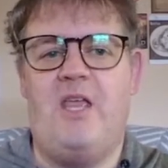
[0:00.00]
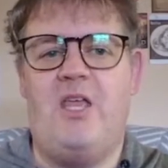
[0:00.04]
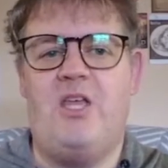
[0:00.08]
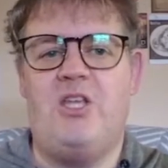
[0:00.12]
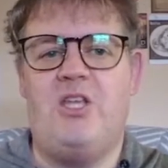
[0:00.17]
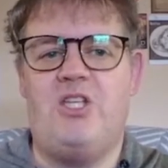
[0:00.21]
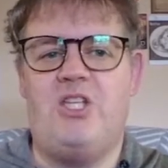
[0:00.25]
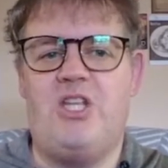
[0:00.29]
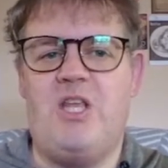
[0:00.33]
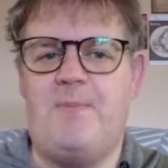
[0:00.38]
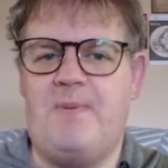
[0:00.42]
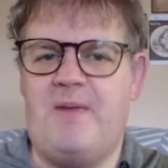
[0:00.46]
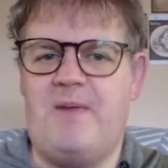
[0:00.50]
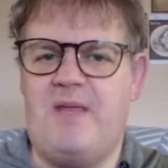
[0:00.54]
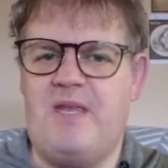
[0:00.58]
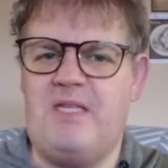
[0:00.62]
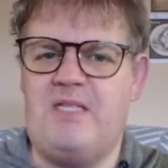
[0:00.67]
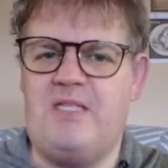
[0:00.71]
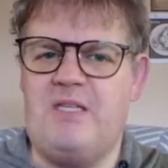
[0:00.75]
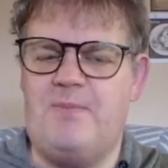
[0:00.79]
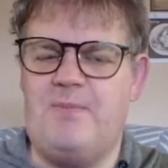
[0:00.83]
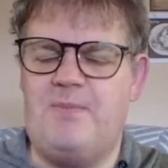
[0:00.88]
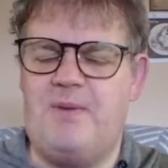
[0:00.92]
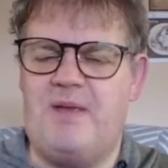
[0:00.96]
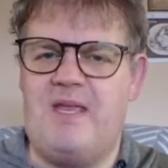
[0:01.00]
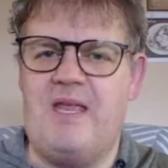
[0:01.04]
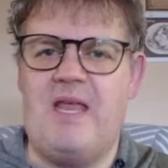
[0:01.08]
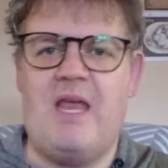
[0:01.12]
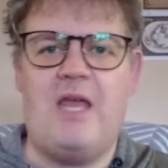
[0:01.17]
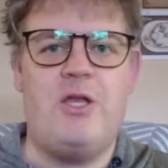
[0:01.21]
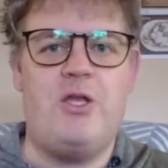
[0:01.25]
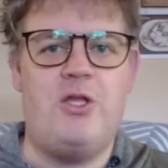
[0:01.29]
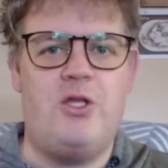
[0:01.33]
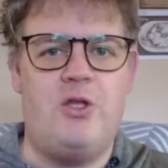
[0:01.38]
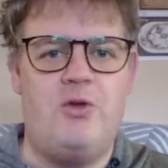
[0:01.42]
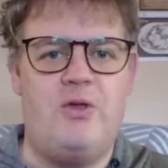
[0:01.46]
She appears to be a
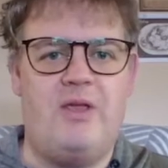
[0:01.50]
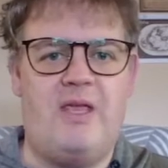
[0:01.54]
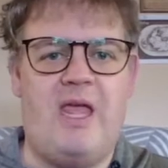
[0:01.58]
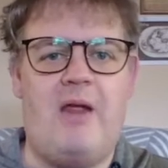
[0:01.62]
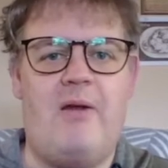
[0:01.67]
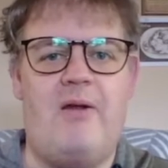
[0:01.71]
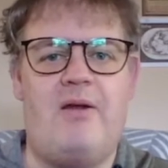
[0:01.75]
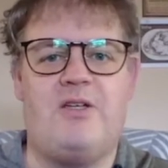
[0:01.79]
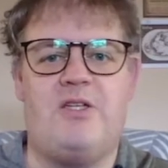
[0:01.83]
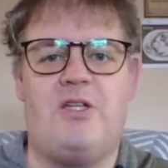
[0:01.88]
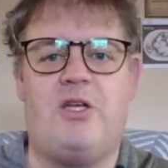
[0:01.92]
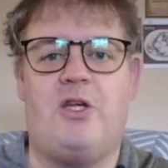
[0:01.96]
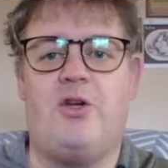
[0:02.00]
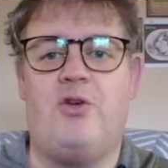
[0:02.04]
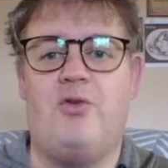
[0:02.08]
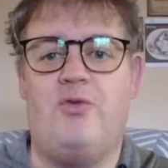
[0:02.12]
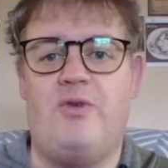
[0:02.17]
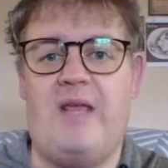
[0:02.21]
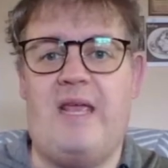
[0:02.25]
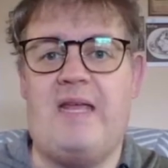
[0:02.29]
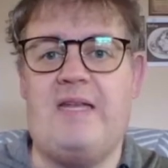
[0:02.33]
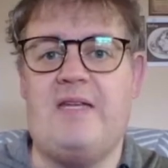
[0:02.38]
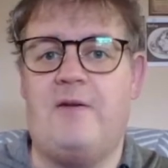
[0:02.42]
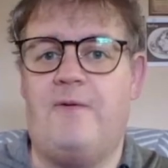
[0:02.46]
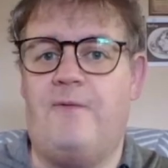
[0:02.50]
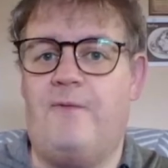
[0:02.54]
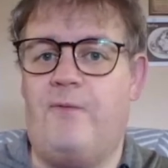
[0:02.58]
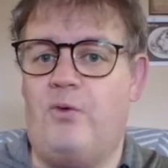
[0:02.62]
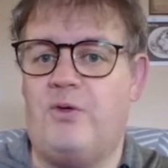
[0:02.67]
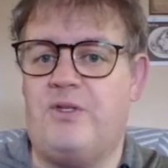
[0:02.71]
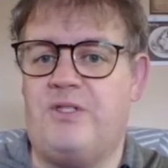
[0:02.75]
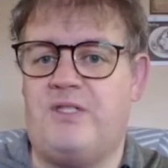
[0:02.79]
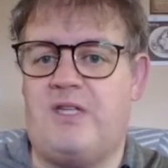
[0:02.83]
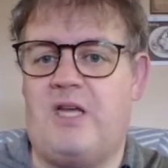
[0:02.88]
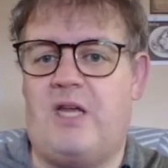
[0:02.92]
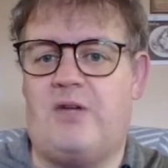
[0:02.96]
new character created for
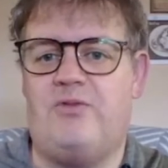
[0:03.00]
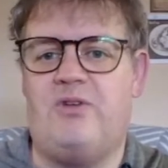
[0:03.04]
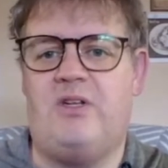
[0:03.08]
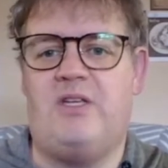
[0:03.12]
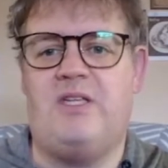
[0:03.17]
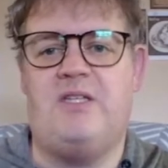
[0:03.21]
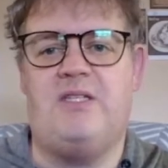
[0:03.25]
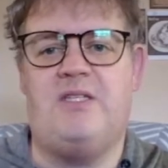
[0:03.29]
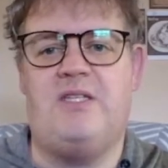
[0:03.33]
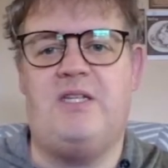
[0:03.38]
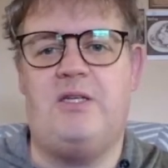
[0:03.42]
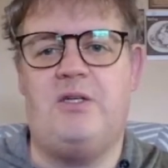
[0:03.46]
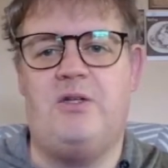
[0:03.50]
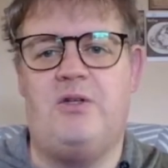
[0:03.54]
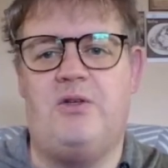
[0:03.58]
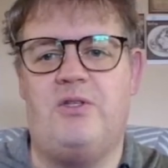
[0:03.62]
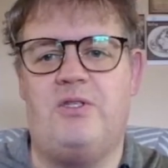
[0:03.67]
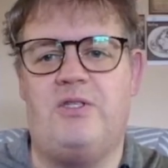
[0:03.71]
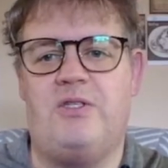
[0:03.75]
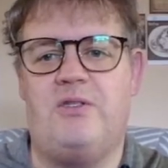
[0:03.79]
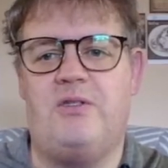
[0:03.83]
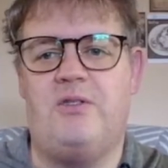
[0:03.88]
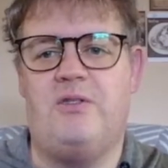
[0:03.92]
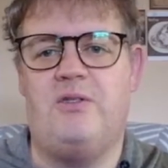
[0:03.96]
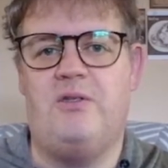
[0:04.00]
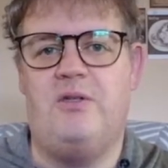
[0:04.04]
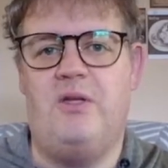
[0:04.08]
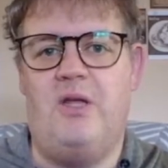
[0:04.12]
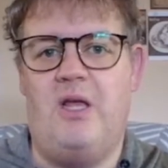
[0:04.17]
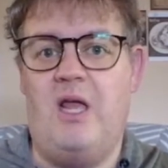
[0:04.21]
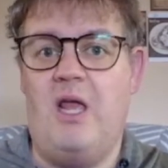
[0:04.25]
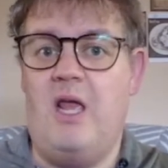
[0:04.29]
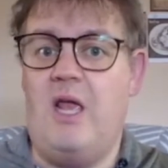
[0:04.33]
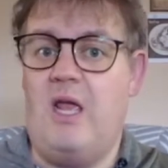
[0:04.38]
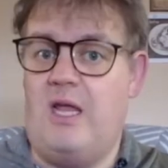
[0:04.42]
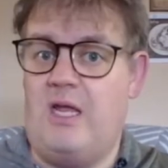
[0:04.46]
Star Trek Continues.
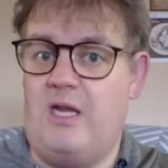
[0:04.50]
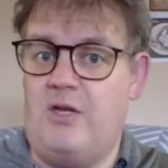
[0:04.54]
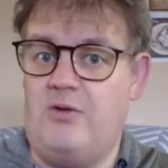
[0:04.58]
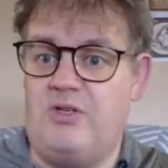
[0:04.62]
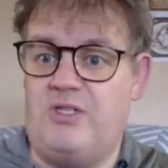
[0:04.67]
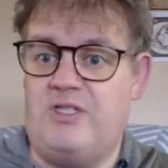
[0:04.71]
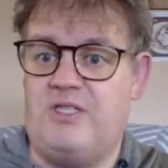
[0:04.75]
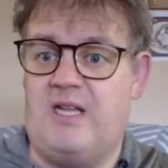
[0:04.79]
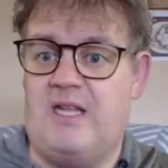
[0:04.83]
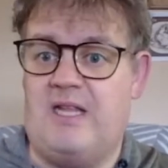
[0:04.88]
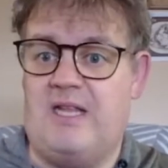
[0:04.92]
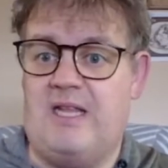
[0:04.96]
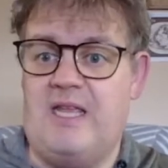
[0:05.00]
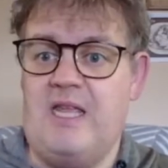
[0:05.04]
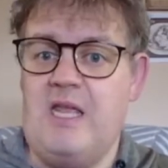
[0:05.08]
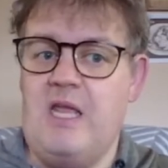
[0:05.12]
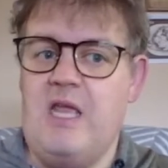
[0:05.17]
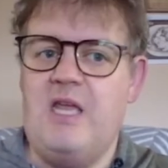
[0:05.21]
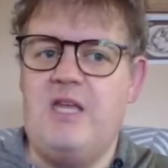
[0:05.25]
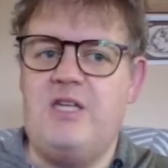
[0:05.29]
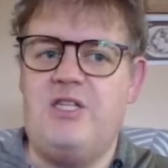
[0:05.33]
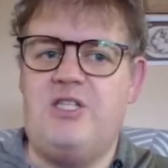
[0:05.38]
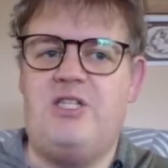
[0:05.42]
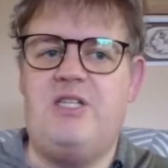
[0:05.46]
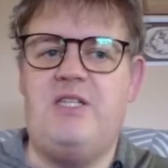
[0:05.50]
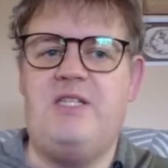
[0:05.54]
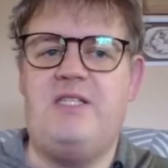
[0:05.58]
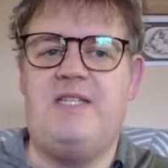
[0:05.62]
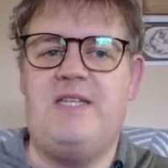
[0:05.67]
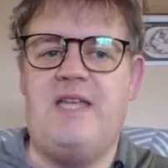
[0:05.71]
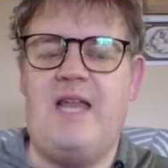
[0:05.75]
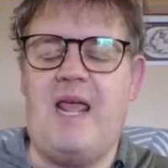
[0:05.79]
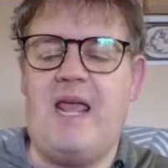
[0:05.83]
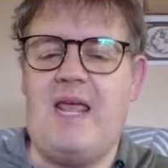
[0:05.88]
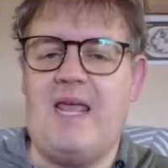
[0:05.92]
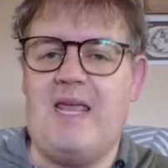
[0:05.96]
Interestingly, she is
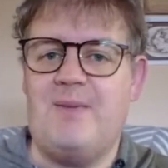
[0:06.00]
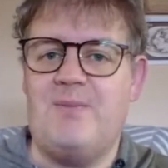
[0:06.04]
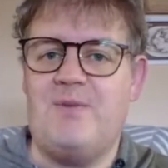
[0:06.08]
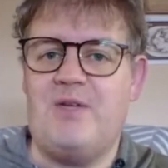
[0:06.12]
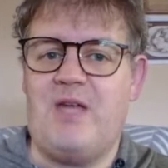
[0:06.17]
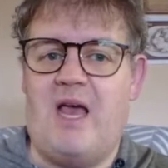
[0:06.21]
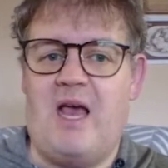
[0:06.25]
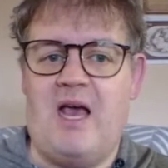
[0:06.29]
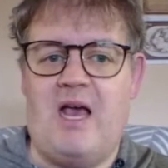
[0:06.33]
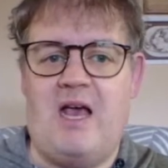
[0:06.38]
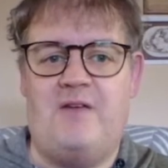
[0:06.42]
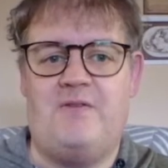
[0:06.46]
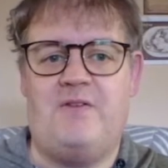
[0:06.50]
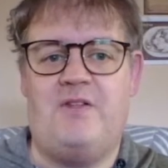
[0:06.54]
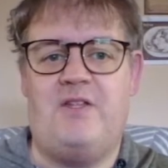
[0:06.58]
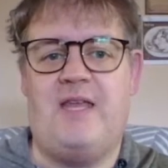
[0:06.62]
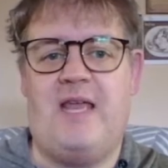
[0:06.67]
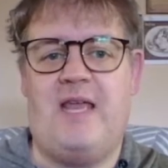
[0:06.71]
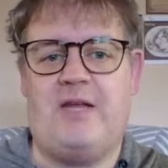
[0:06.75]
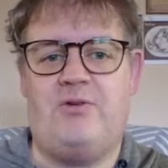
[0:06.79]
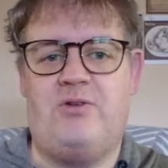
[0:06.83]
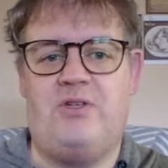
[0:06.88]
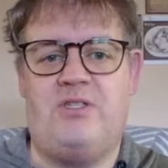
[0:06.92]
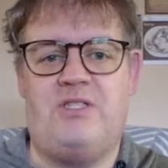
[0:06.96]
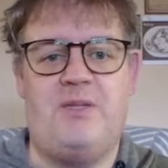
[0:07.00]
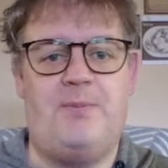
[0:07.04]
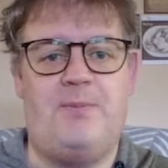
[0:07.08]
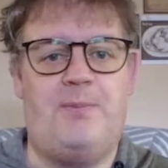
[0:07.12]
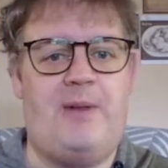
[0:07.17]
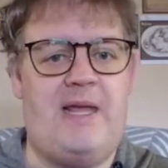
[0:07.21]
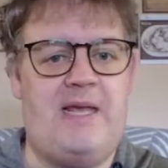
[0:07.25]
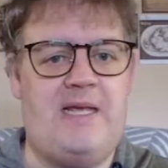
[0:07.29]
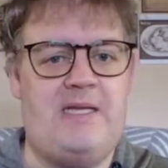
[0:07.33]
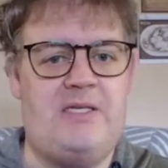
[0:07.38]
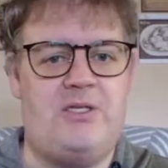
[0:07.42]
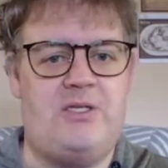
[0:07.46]
named after the actress that
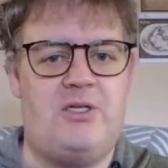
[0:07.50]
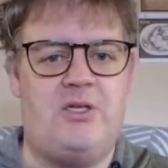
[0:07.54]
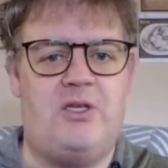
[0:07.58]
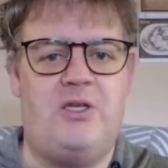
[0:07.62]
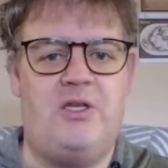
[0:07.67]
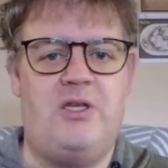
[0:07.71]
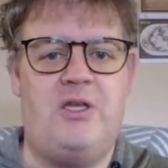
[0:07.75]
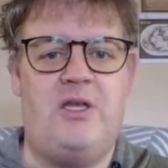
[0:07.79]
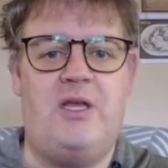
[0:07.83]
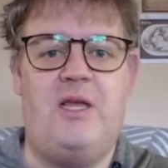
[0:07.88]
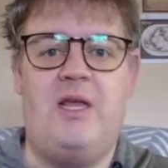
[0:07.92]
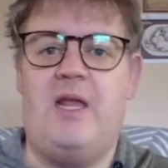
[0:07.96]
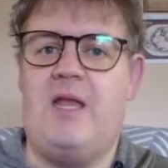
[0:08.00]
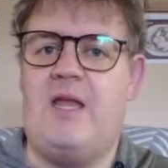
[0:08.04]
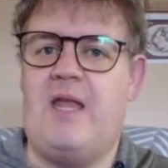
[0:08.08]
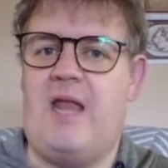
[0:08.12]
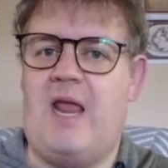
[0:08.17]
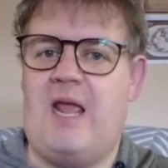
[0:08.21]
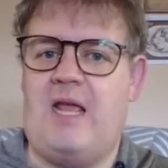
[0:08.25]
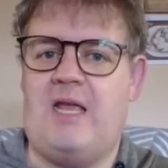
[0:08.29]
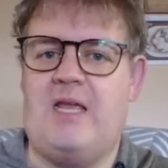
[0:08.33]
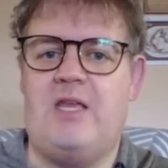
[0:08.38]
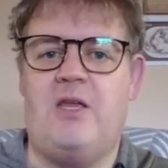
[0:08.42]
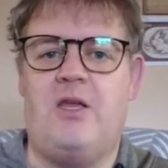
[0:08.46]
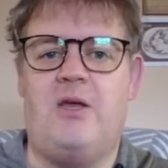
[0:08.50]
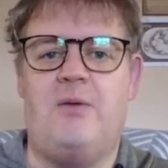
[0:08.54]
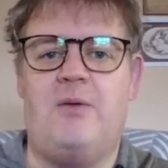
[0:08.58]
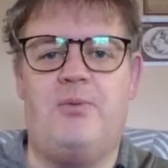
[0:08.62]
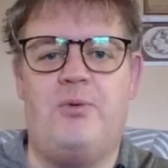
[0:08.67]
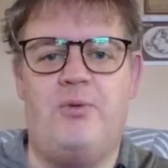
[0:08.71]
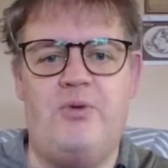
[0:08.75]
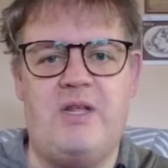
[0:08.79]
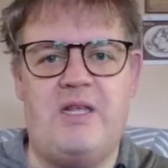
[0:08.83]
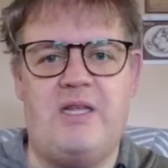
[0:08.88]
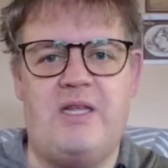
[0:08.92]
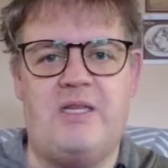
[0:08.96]
plays her, Nakia
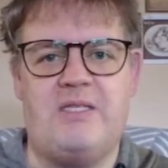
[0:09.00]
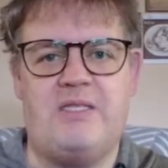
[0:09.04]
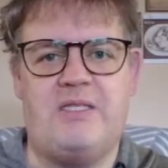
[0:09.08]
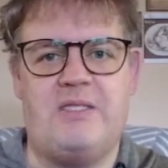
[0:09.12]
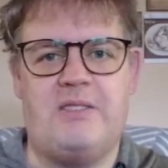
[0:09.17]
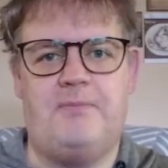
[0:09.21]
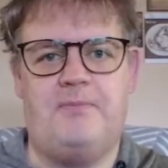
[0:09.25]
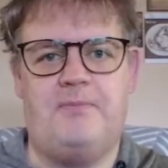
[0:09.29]
Burrise.